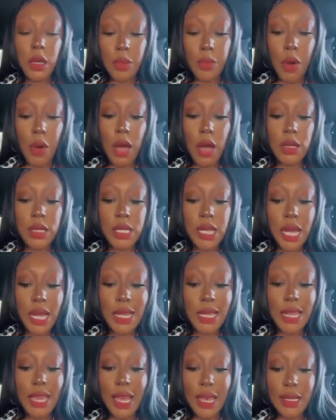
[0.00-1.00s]
Cabral
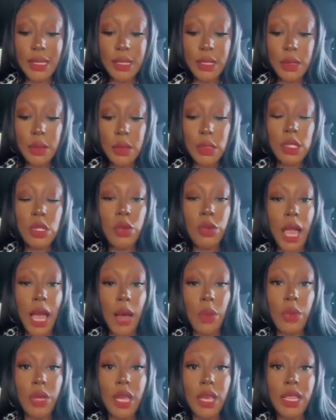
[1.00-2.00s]
said, yes. So
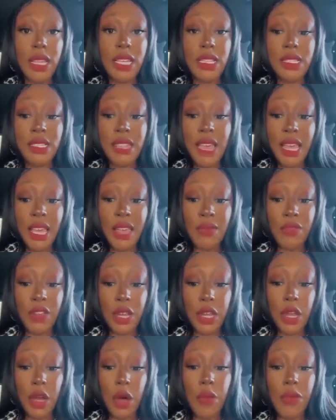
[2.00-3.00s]
now we get this second
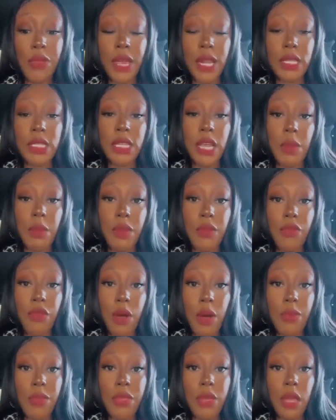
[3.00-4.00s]
video that is coming
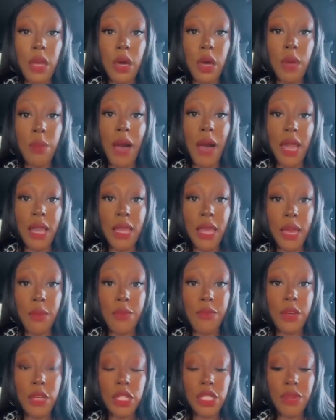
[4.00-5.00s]
from the body
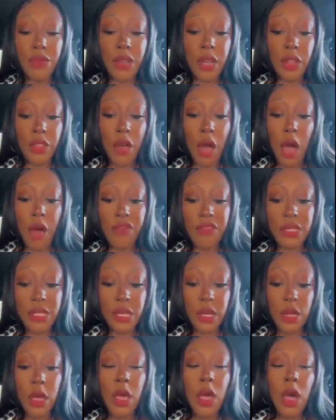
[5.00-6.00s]
cam footage of another
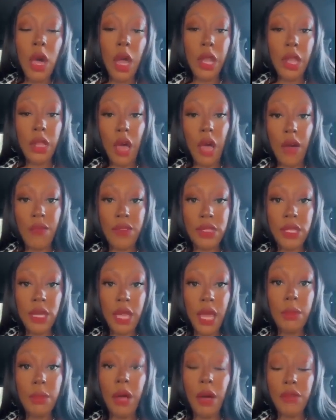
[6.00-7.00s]
officer
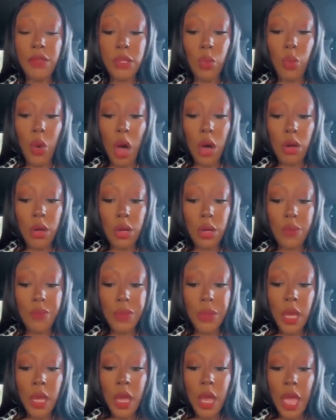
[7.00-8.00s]
named Officer Walker.
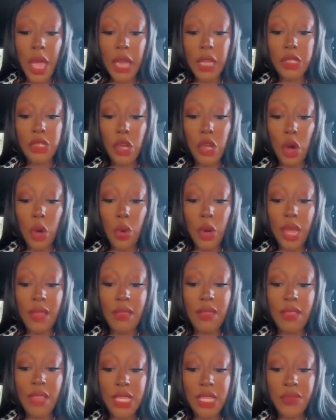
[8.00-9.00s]
And so
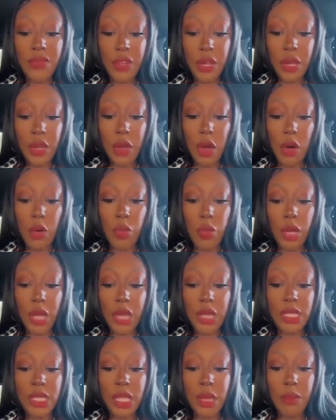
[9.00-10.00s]
in this video, we
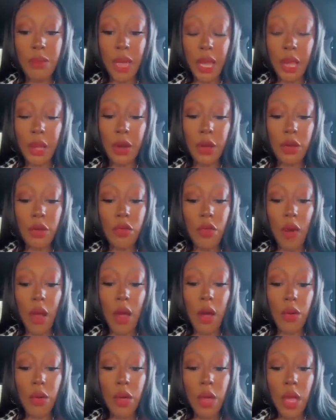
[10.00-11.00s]
can see Megan on the
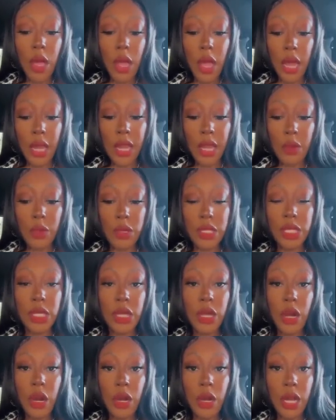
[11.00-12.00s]
ground, and then we
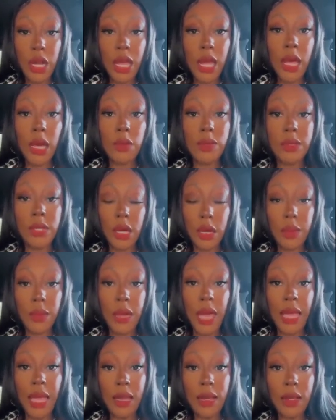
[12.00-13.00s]
see her getting helped up,
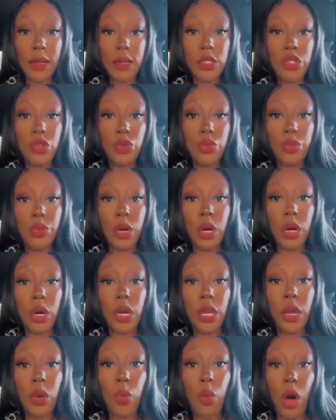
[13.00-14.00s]
aided
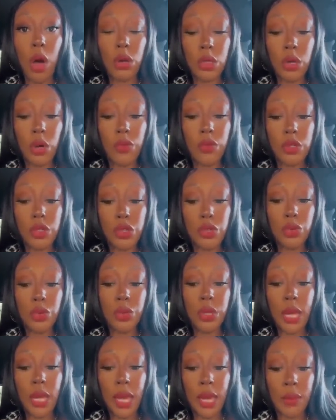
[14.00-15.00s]
to get walked over to
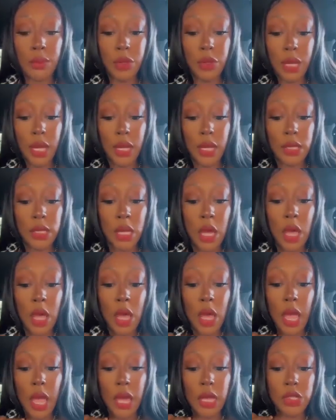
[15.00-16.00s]
the ambulance.
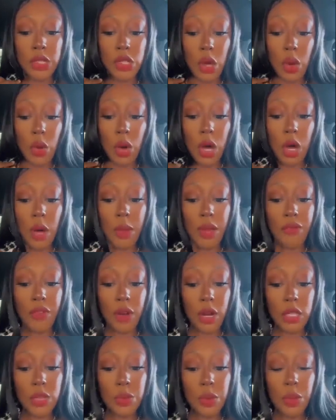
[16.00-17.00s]
And so at
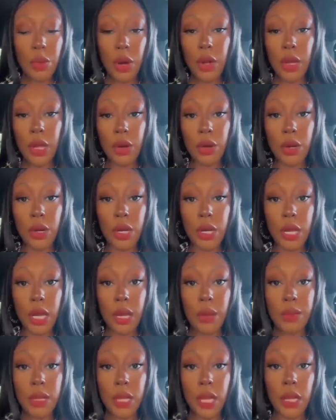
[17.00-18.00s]
first we weren't hearing a
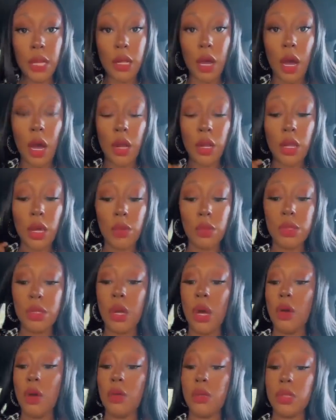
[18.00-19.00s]
damn thing. The audio was
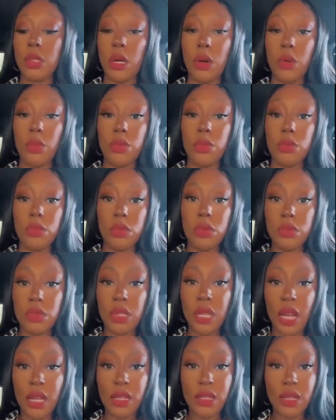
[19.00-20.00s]
gone. So we
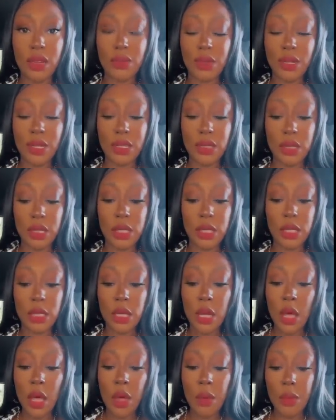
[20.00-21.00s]
was like, child, what is this?
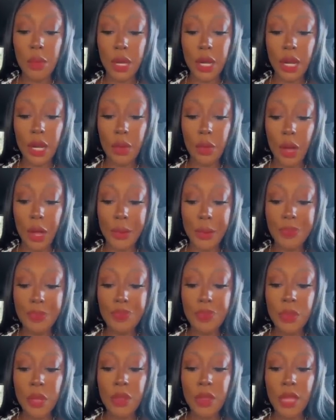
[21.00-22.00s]
But anyway,
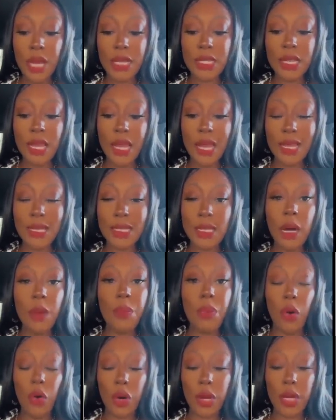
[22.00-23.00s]
they said at some
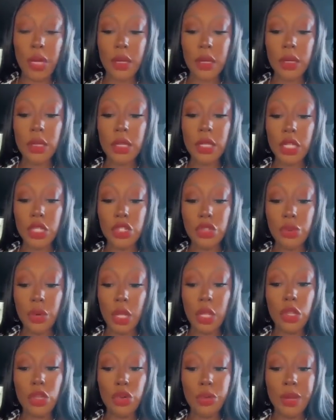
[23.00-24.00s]
point, did you
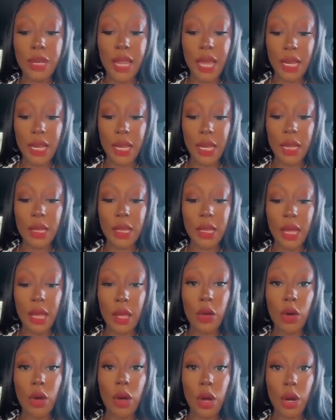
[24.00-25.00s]
illuminate
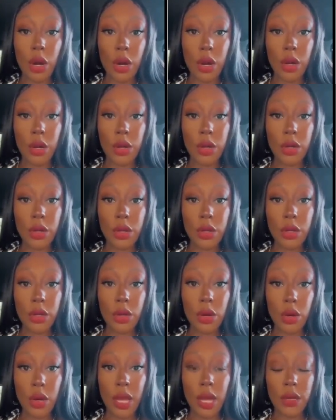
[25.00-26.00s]
anything on her,
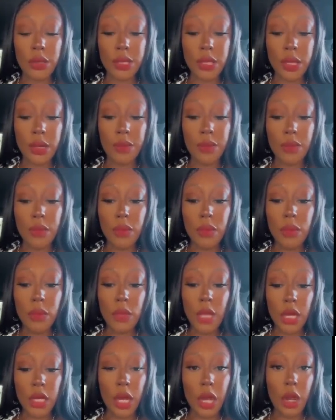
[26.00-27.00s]
on Kelsey?
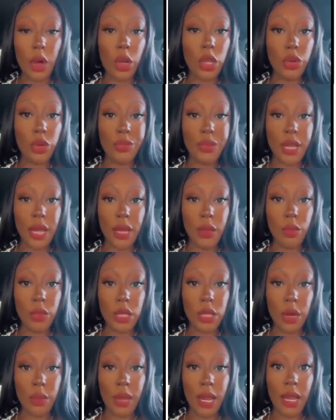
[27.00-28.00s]
Now, y'all know illuminate. We're
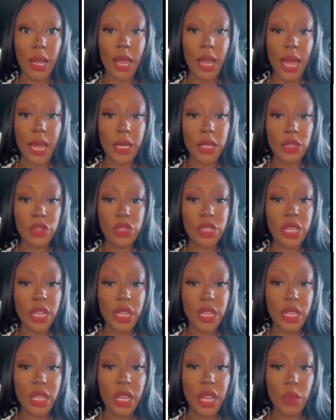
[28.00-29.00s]
talking about a light. Did you see
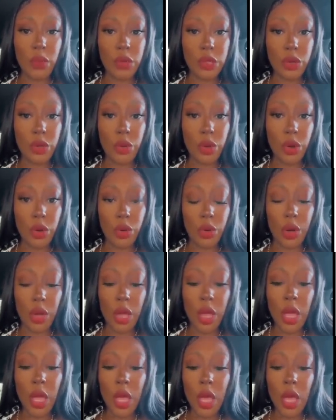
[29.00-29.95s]
anything? Like, what's going on?